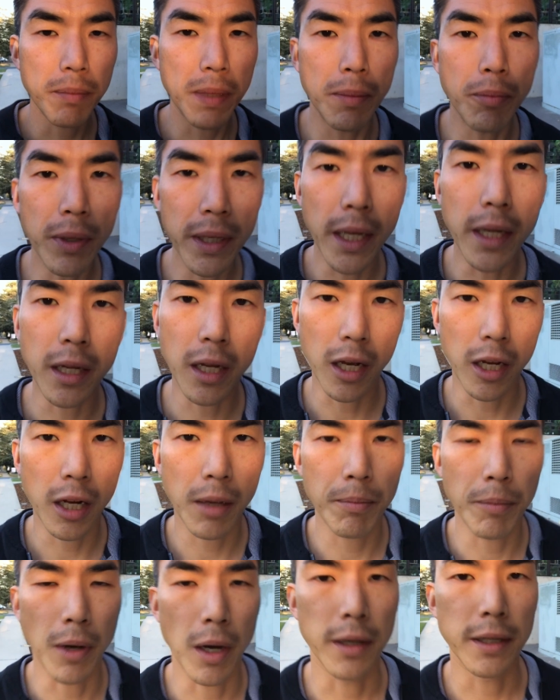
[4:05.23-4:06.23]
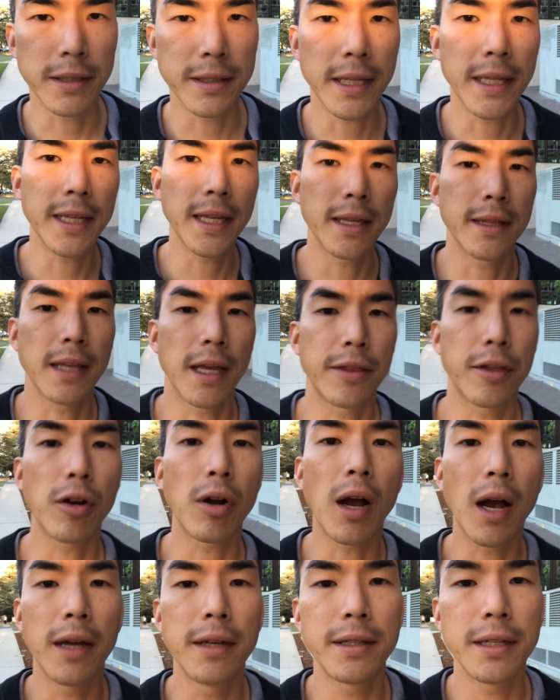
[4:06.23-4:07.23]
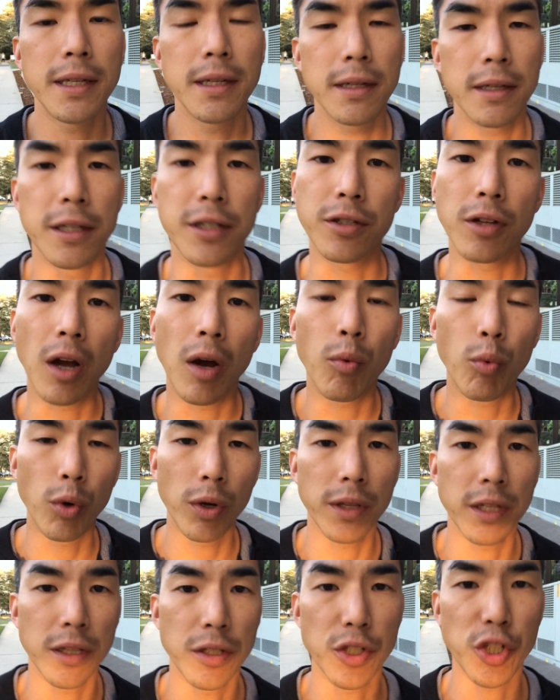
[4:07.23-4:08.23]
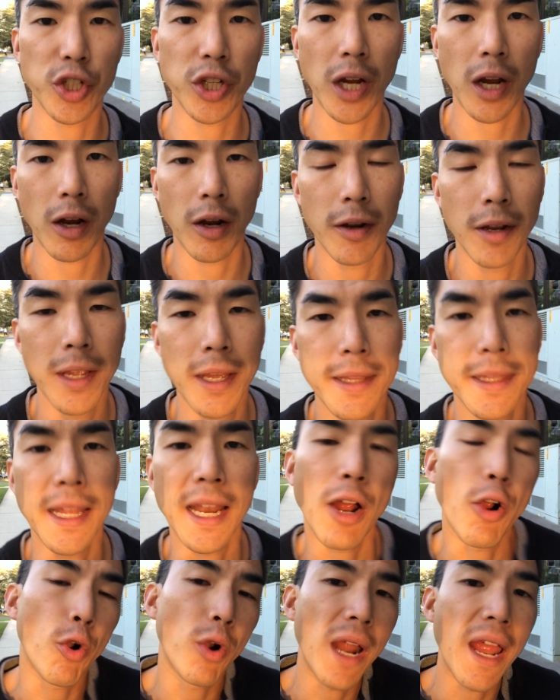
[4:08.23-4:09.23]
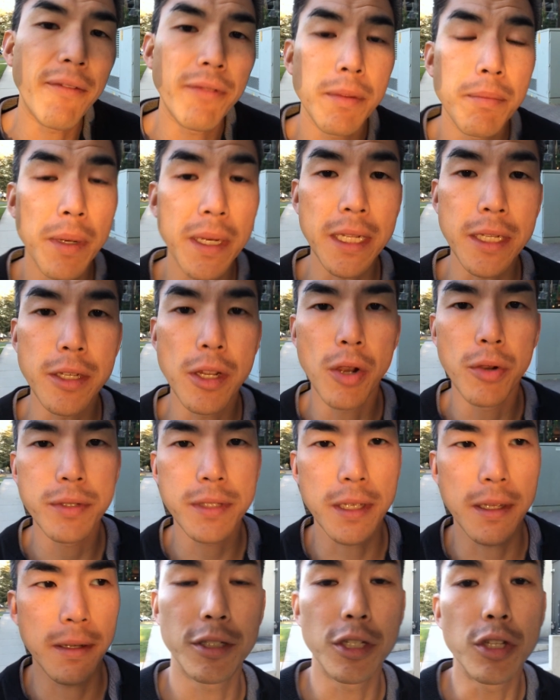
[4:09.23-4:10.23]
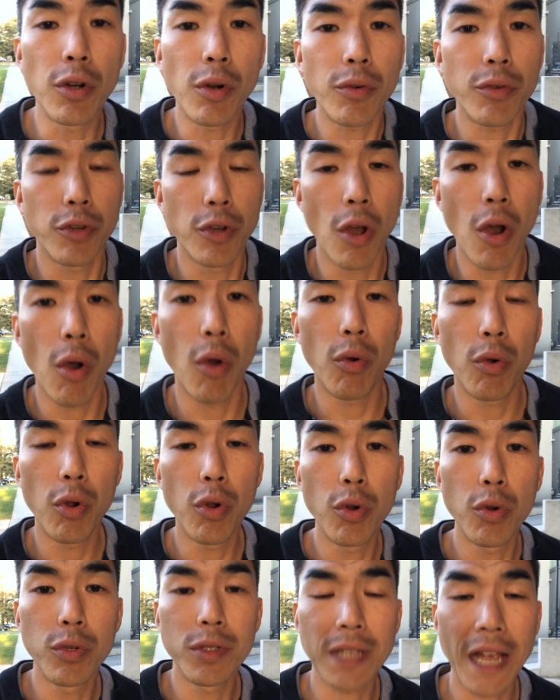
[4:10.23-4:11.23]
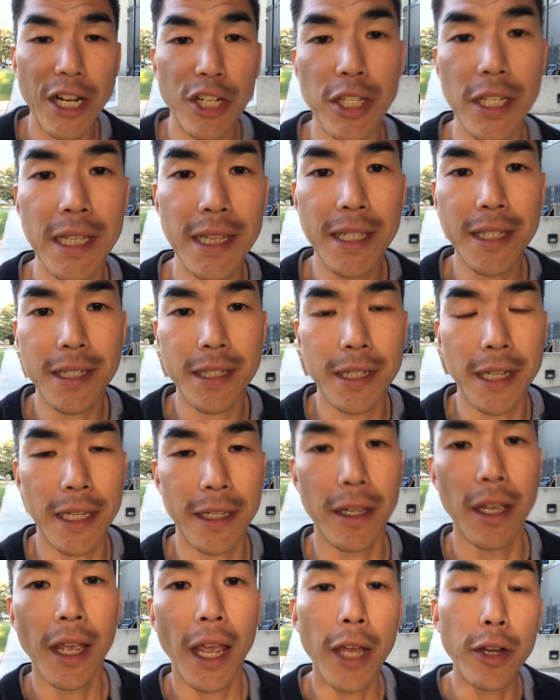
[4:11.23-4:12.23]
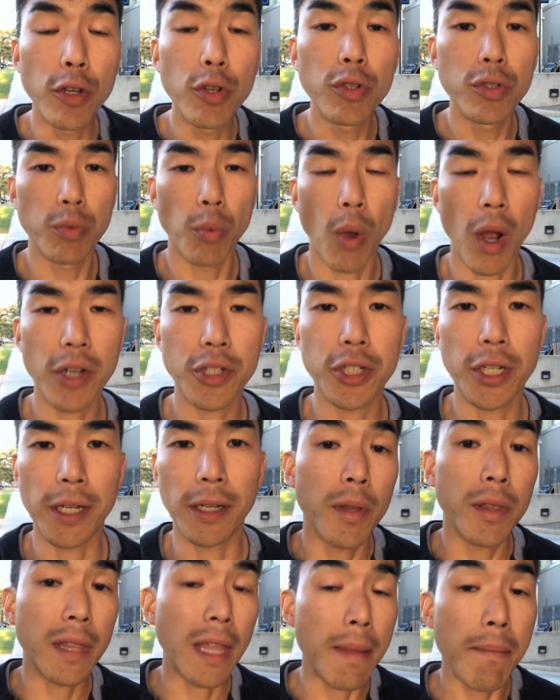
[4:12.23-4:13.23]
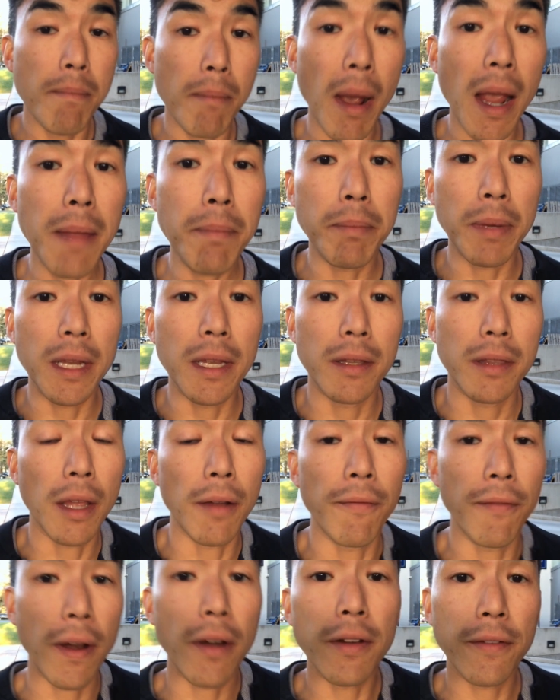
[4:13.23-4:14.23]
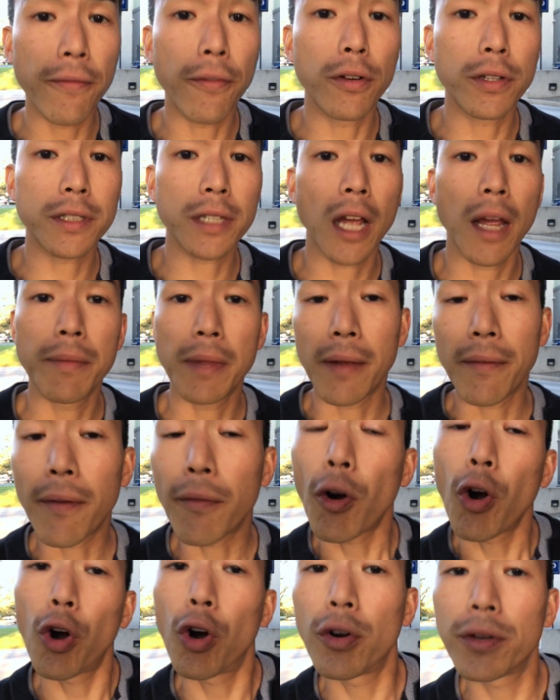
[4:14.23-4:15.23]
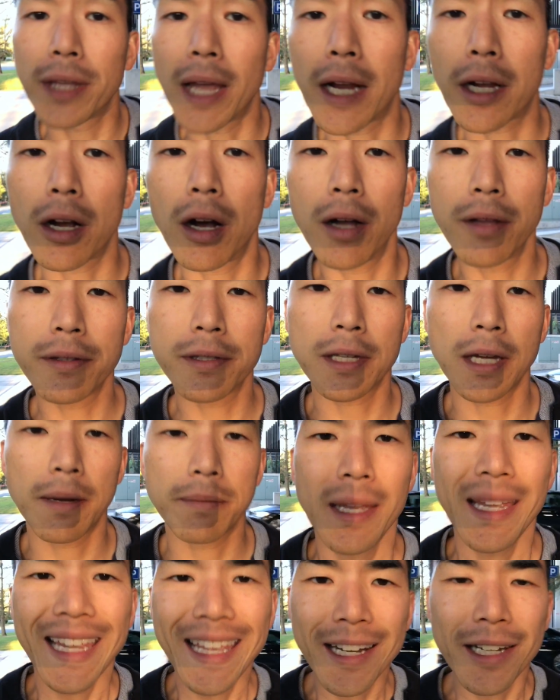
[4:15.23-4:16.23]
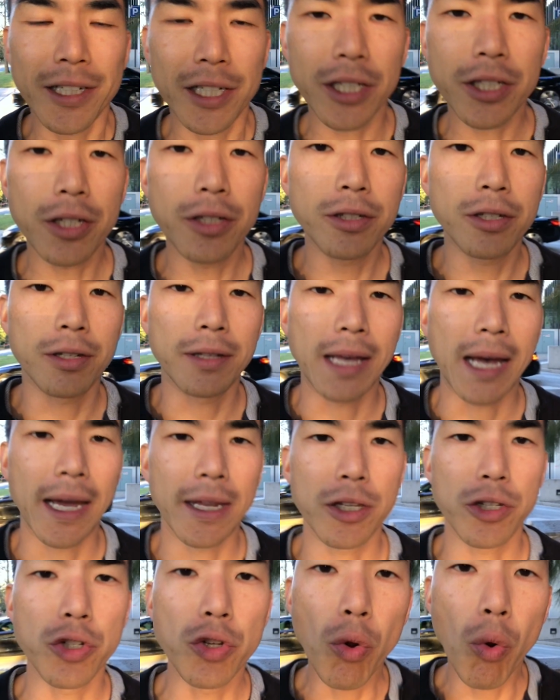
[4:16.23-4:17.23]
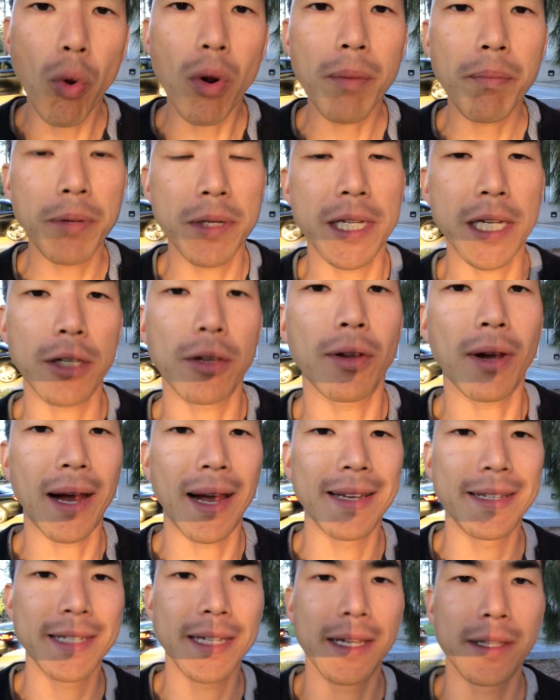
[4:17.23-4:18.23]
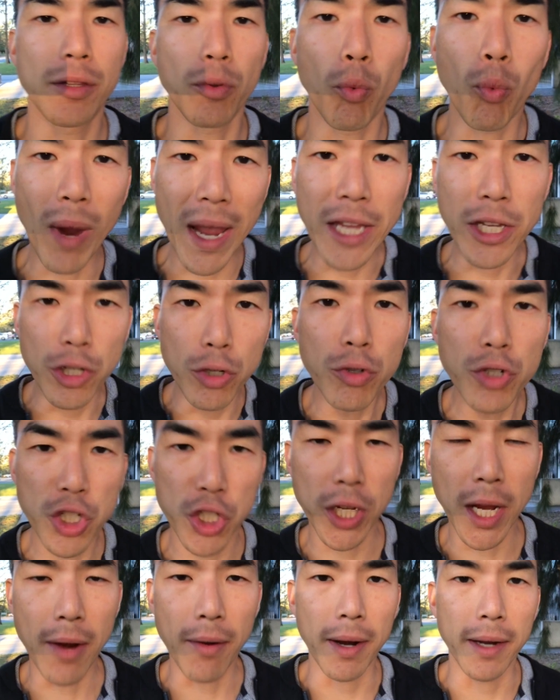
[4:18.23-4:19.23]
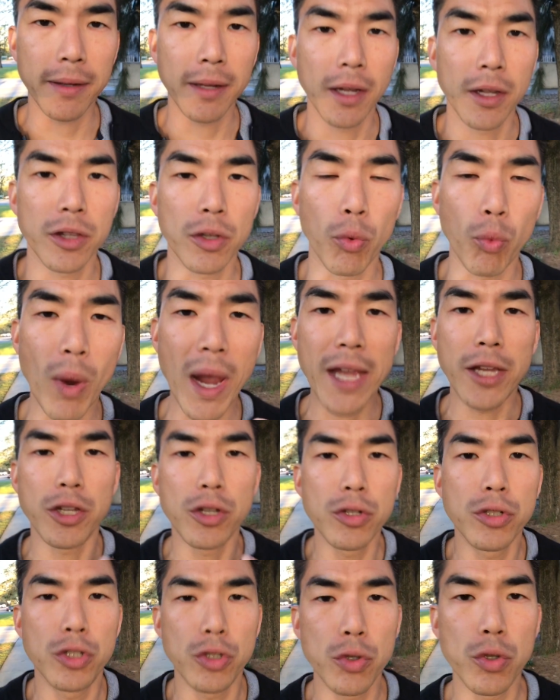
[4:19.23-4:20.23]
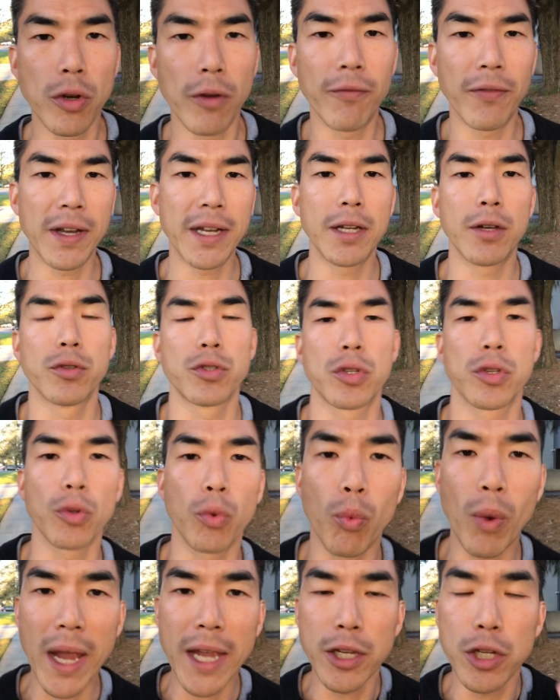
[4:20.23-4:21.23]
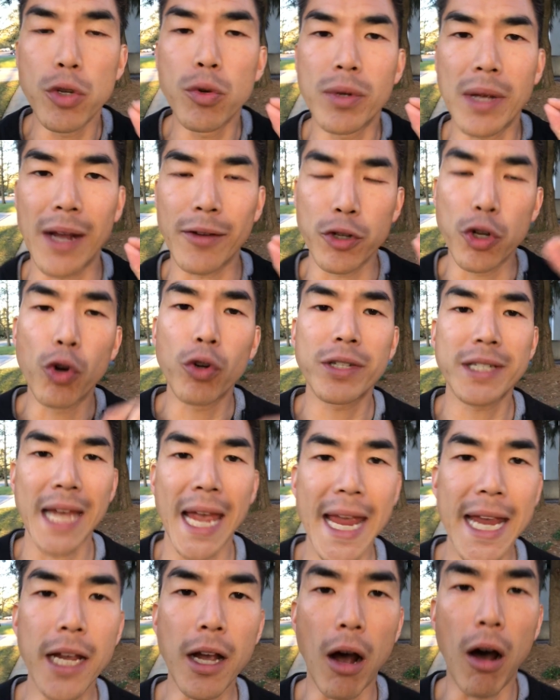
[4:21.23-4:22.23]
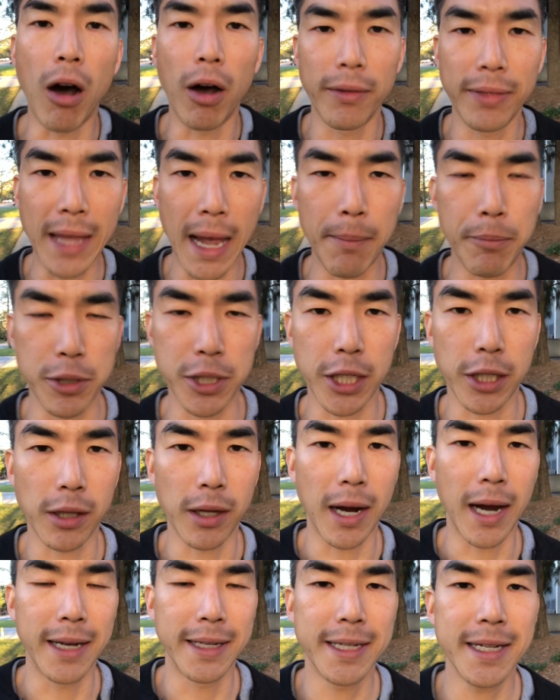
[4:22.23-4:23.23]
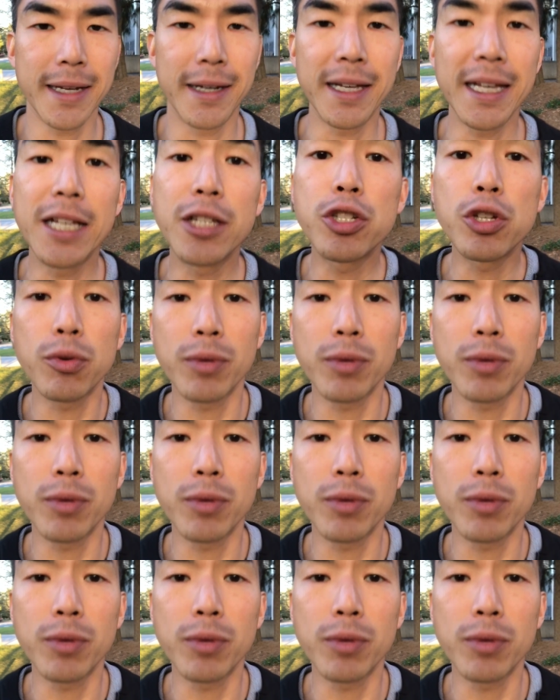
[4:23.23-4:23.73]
People get caught up on is thinking that their idea is not worthy to share, that or everybody knows You don't know who's actually listening and who's watching. It might be their very first time they've ever heard that concept. In addition to that, your particular idea, the way you share it, the way you do your videos, or the way your take on that particular idea is